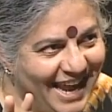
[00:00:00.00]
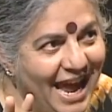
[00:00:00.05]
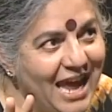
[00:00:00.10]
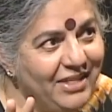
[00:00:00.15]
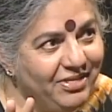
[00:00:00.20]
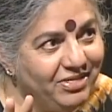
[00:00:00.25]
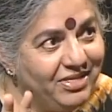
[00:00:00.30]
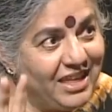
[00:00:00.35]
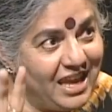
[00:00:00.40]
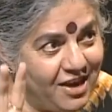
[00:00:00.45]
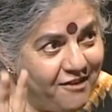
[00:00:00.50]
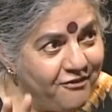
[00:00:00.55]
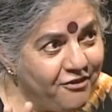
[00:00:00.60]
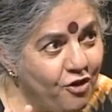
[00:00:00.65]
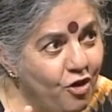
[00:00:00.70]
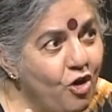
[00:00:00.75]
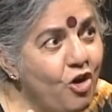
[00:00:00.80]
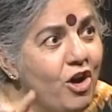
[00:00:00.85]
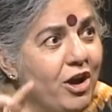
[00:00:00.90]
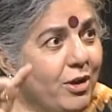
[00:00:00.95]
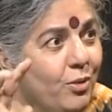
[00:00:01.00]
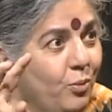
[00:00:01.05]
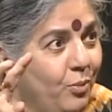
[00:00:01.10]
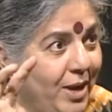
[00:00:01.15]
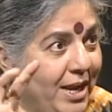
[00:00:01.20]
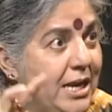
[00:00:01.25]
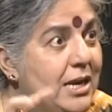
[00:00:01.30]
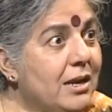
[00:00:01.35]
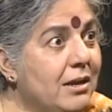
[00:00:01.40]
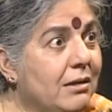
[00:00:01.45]
And therefore,
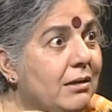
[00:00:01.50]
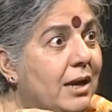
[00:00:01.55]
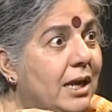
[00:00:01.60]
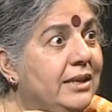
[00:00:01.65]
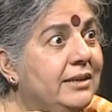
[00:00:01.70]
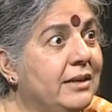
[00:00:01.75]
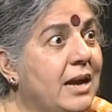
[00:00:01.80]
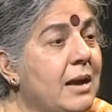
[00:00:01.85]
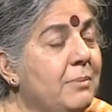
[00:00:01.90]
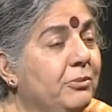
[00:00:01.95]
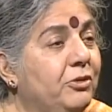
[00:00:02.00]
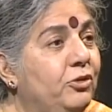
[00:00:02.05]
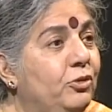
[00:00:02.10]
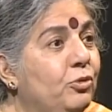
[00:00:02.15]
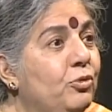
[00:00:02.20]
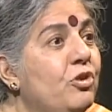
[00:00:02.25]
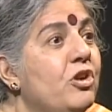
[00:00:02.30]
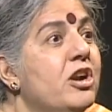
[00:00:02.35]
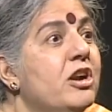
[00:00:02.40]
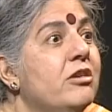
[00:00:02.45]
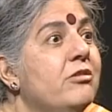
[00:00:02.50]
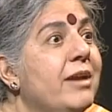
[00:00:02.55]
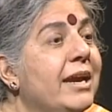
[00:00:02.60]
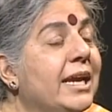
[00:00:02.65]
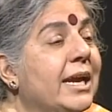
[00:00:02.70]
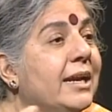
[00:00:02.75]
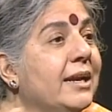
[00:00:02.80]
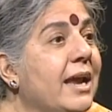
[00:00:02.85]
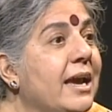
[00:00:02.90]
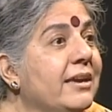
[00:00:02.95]
when it comes to
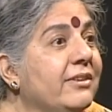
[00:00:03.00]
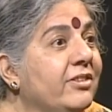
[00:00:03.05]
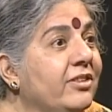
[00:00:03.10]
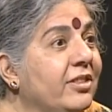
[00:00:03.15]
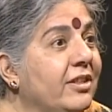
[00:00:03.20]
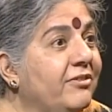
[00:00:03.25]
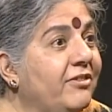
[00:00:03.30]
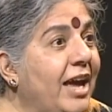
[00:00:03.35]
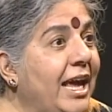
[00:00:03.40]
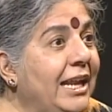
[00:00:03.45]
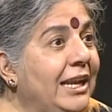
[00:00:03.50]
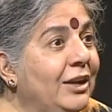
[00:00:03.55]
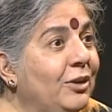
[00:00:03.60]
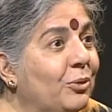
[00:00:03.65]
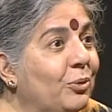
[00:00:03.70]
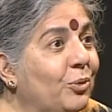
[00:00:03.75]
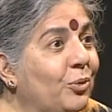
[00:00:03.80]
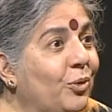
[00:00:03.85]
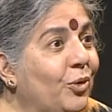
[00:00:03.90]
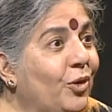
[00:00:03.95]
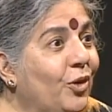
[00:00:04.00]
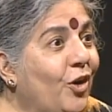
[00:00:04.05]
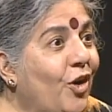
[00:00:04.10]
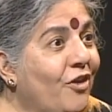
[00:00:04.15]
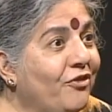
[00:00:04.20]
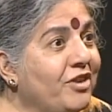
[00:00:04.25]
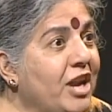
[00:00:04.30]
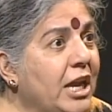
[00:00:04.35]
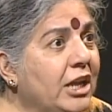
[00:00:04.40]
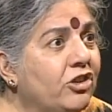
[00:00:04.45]
recognizing the value
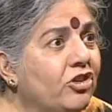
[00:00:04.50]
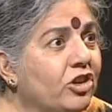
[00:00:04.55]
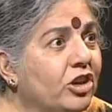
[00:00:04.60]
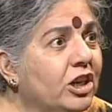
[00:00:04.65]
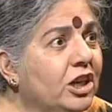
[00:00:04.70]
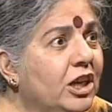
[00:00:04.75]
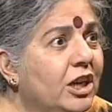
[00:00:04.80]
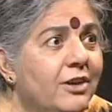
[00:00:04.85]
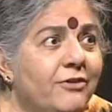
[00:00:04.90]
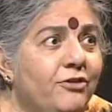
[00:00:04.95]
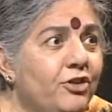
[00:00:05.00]
of nature,